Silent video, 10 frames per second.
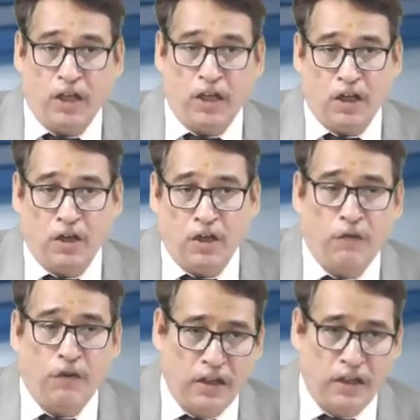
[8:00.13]
care of
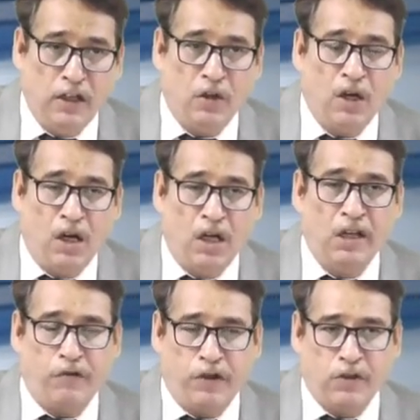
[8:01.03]
in your earlier
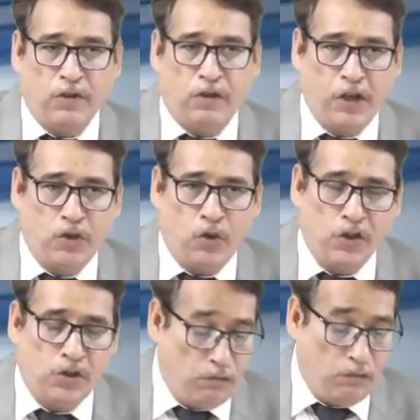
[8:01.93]
phases of
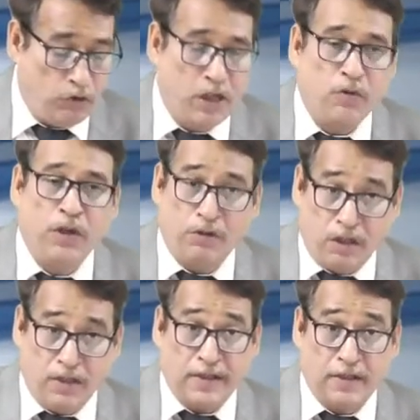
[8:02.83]
education, which we are going to
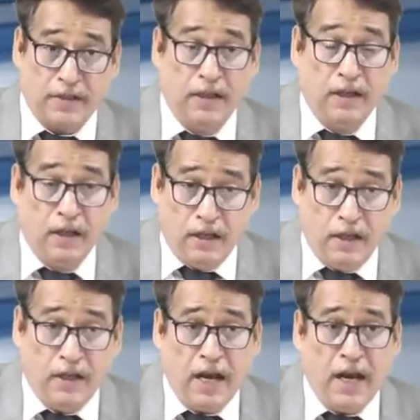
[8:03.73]
discuss
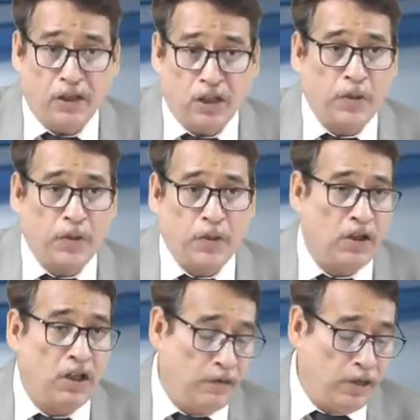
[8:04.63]
here at this particular
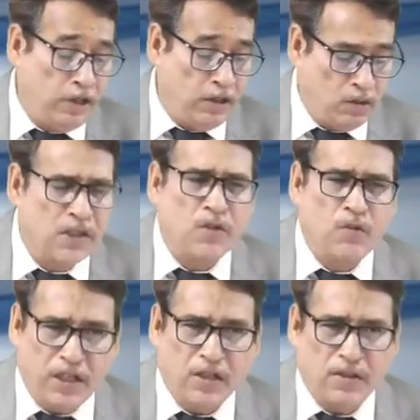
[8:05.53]
level. So it's
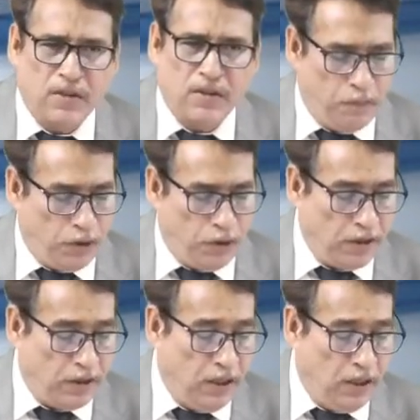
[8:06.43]
quite important.
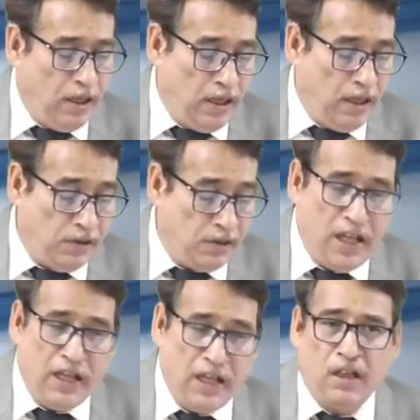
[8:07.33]
And
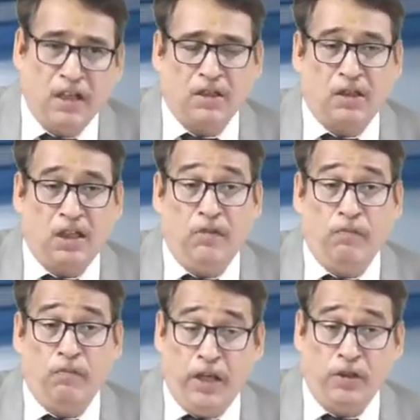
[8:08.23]
then there are three
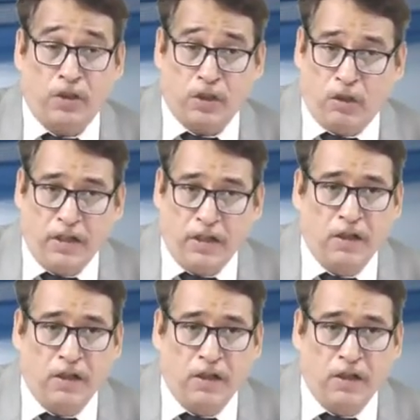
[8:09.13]
main solid,